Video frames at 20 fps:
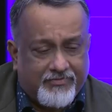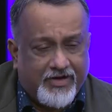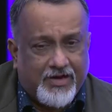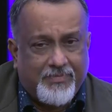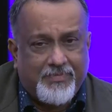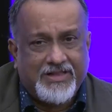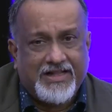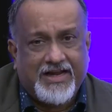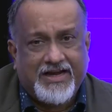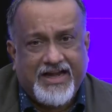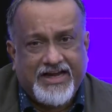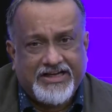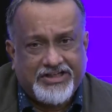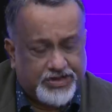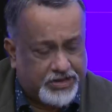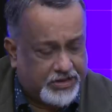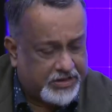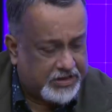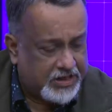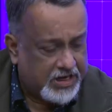will be the
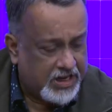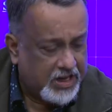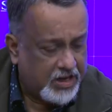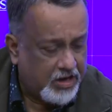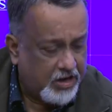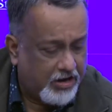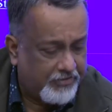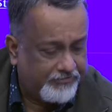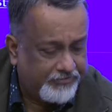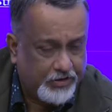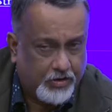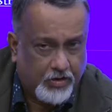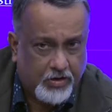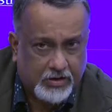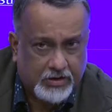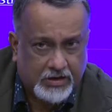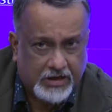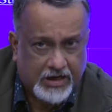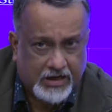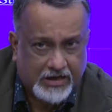nature of
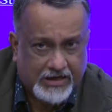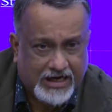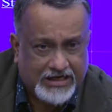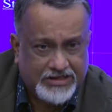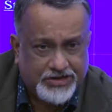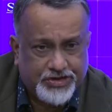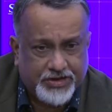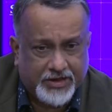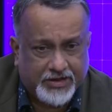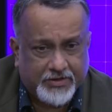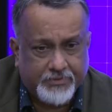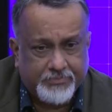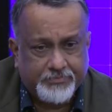your culture.